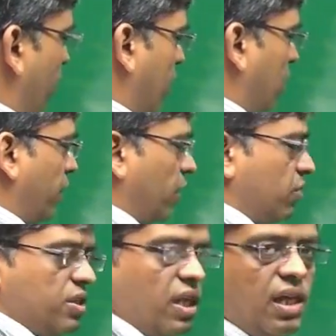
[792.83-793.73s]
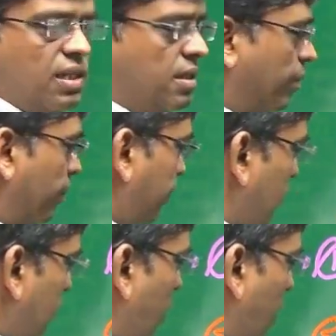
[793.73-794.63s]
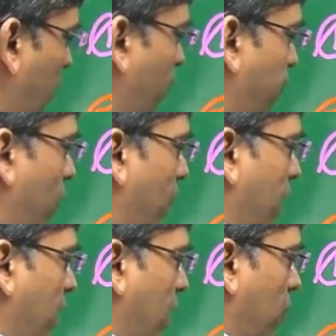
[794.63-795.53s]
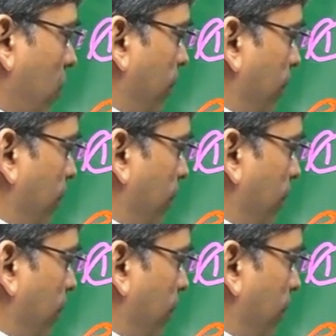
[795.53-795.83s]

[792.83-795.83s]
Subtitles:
we are going to see is full blood count,